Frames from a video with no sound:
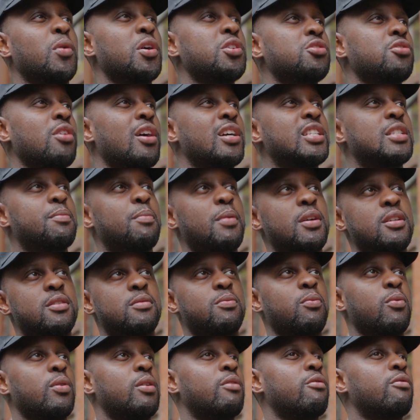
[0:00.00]
your headspace?
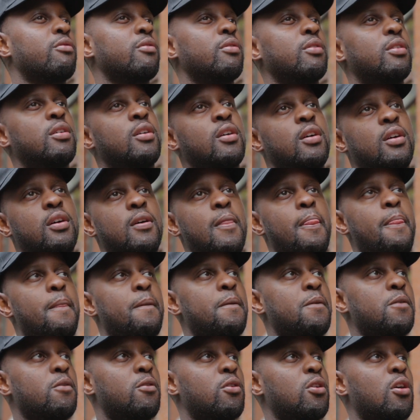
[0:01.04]

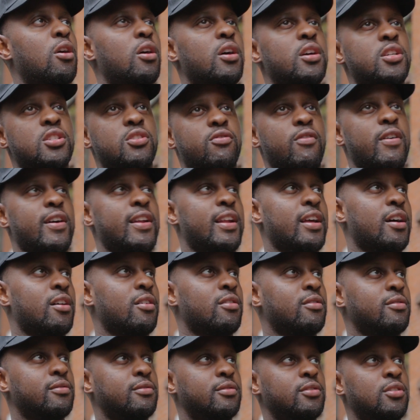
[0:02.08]
You're an artist right now.
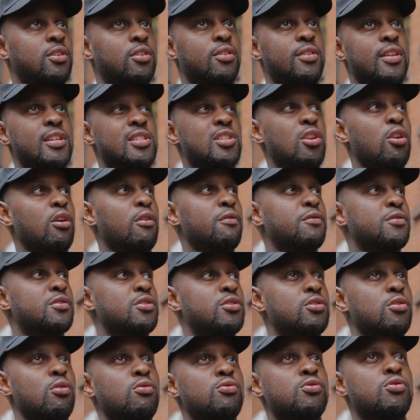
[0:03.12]
There's a lot of
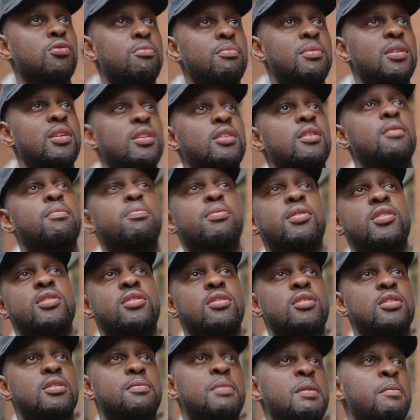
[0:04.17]
social media
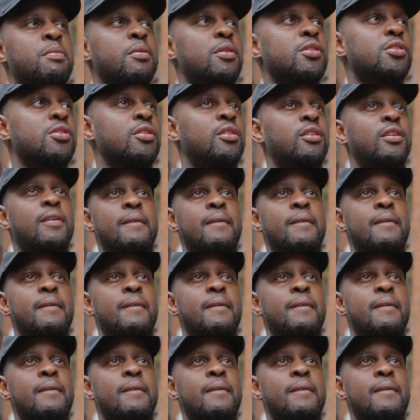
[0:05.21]
presence. People are